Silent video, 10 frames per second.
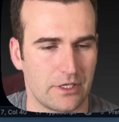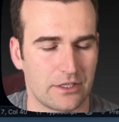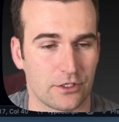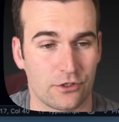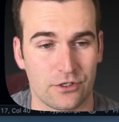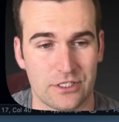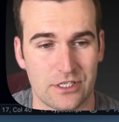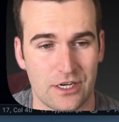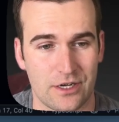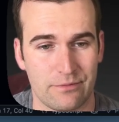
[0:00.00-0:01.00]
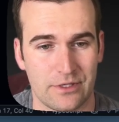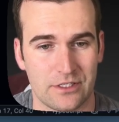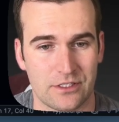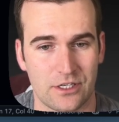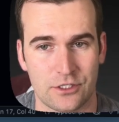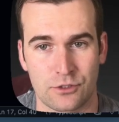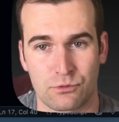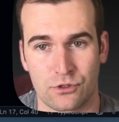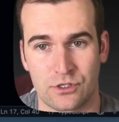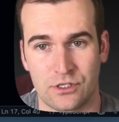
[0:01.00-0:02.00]
But at the current time, it's not
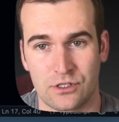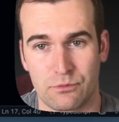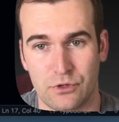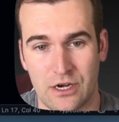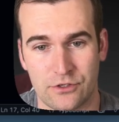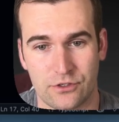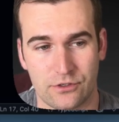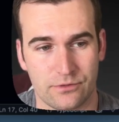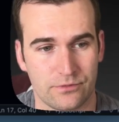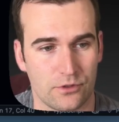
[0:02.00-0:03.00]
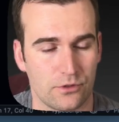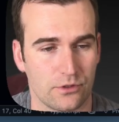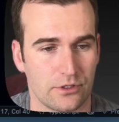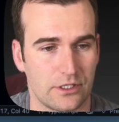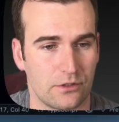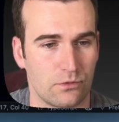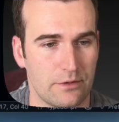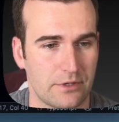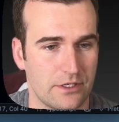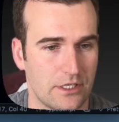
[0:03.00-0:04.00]
supported in the browser or in
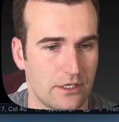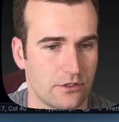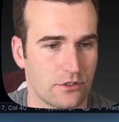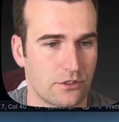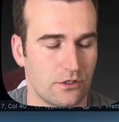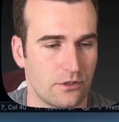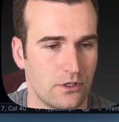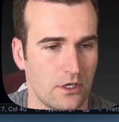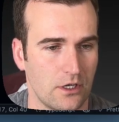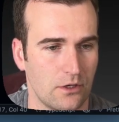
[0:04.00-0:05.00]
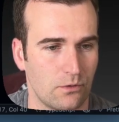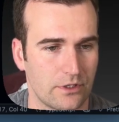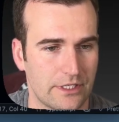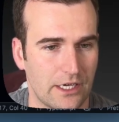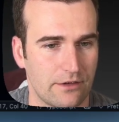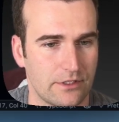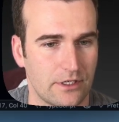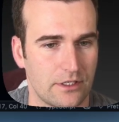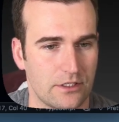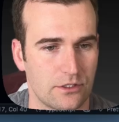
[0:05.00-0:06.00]
web containers, so one
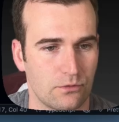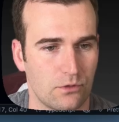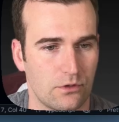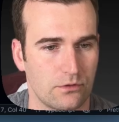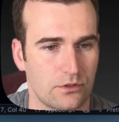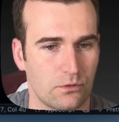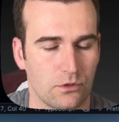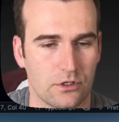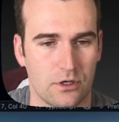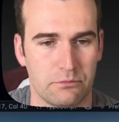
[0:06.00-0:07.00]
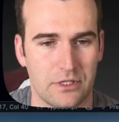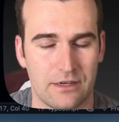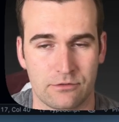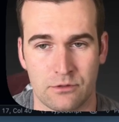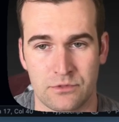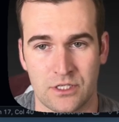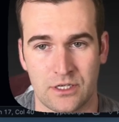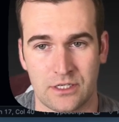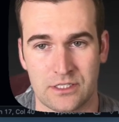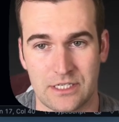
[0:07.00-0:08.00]
caveat is it won't work on platforms
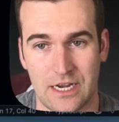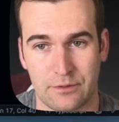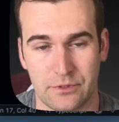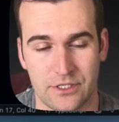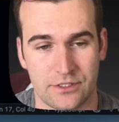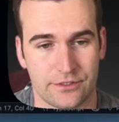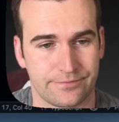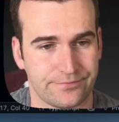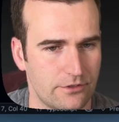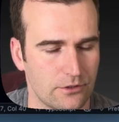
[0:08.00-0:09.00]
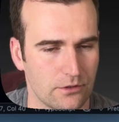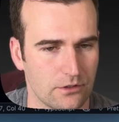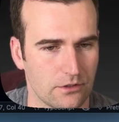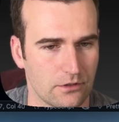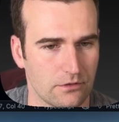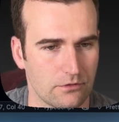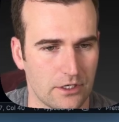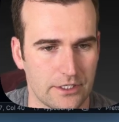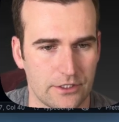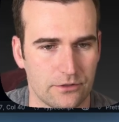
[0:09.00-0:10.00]
like StackBlitz if you're
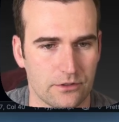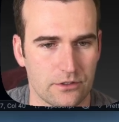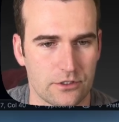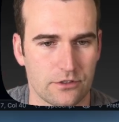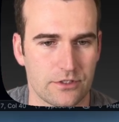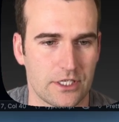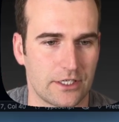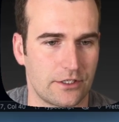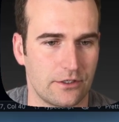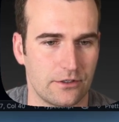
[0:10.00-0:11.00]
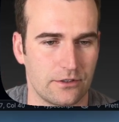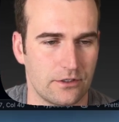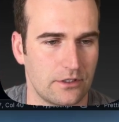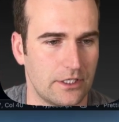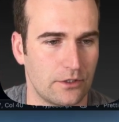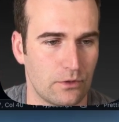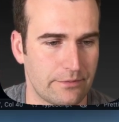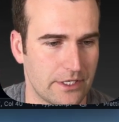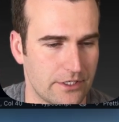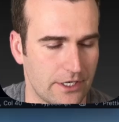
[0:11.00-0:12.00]
running your server-side code in a
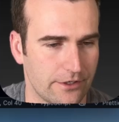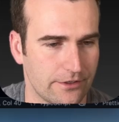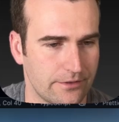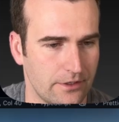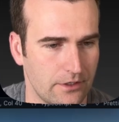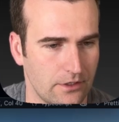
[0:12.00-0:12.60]
web container.